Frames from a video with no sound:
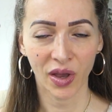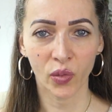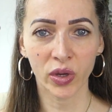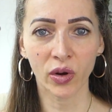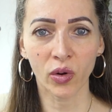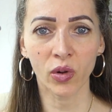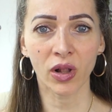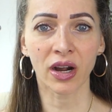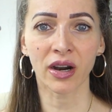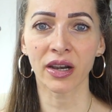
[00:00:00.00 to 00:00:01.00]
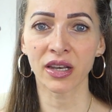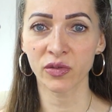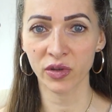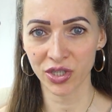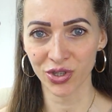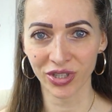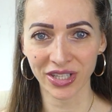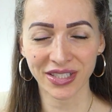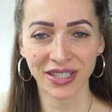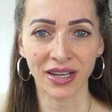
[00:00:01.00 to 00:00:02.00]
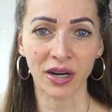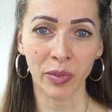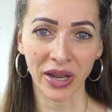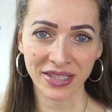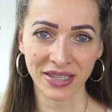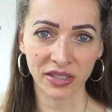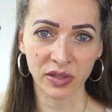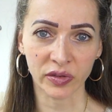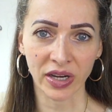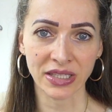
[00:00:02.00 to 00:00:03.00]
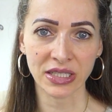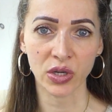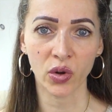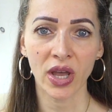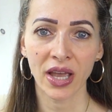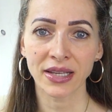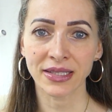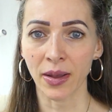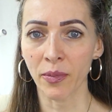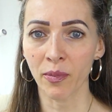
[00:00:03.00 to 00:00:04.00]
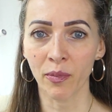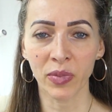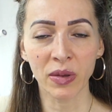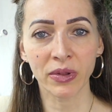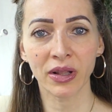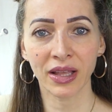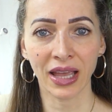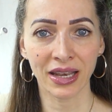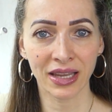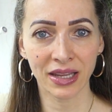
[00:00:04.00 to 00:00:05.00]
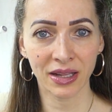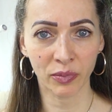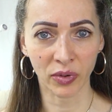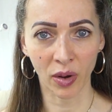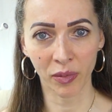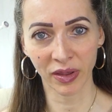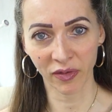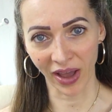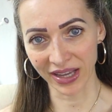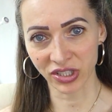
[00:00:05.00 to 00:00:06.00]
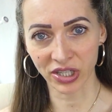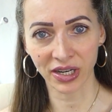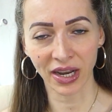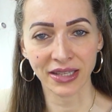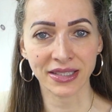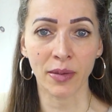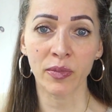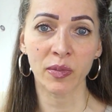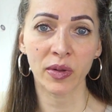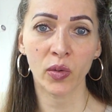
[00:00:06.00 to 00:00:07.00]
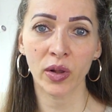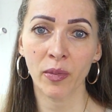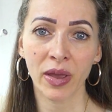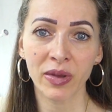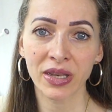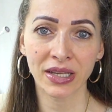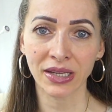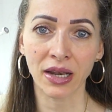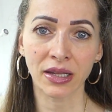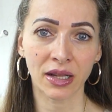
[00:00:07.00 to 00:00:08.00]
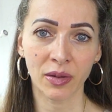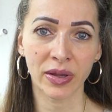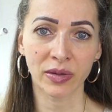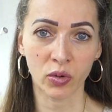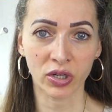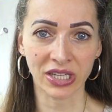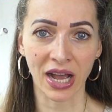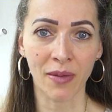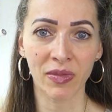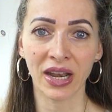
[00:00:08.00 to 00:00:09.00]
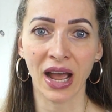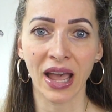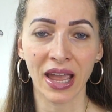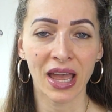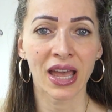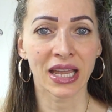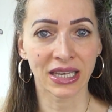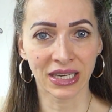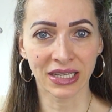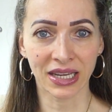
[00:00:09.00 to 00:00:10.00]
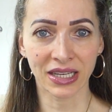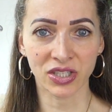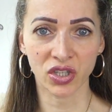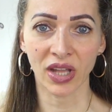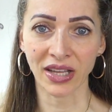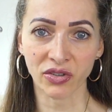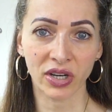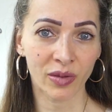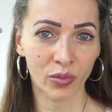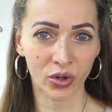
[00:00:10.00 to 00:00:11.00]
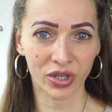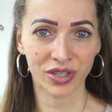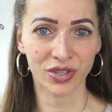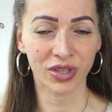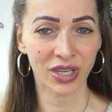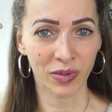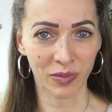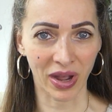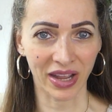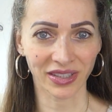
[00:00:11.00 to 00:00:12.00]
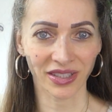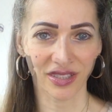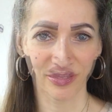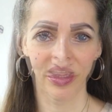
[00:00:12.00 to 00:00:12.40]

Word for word: We all are individuals and our bodies are different, so some people can heal probably faster and some people will maybe need a little bit more time than I needed, so that's really important to keep in mind